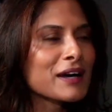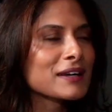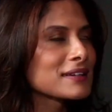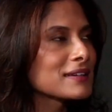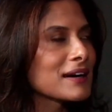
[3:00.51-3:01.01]

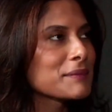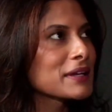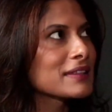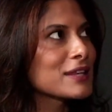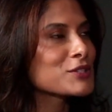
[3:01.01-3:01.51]
I
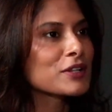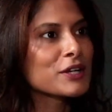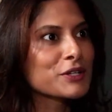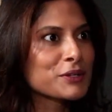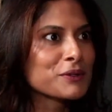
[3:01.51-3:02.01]
mean, that's all
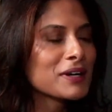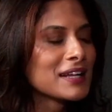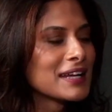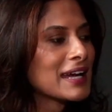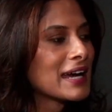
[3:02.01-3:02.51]
I knew.
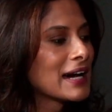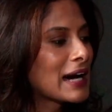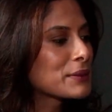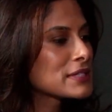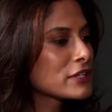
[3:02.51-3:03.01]

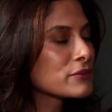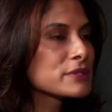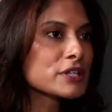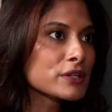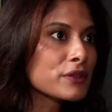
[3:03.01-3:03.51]
I was there from
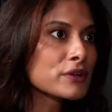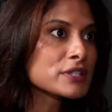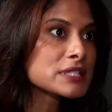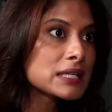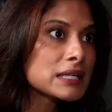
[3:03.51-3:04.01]
0 to
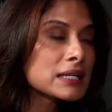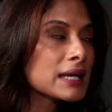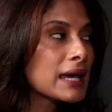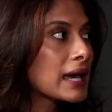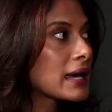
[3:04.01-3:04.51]
13,
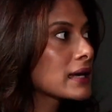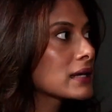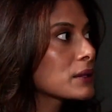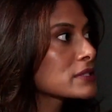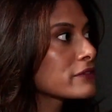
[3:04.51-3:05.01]
and
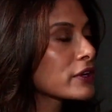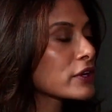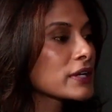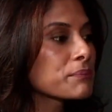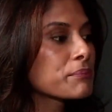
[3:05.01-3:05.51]
it was a
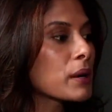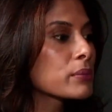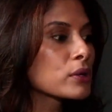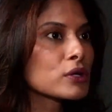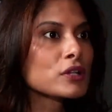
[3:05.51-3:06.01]
very
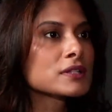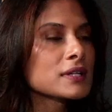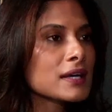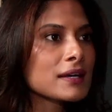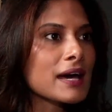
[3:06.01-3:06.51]

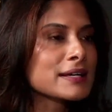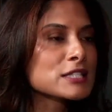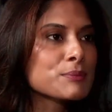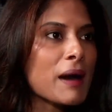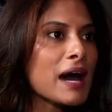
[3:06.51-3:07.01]
bubbled
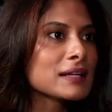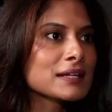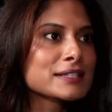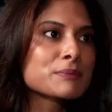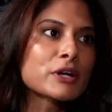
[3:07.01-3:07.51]
expat
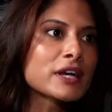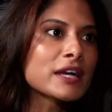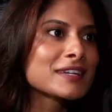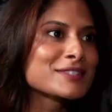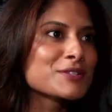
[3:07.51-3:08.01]

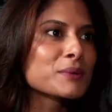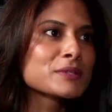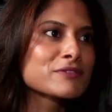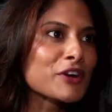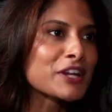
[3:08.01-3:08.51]
experience, so it
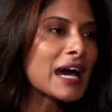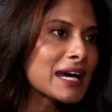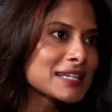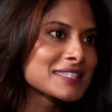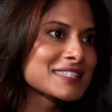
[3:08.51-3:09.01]
was very
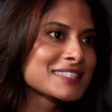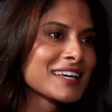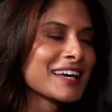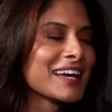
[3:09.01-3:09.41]
nice.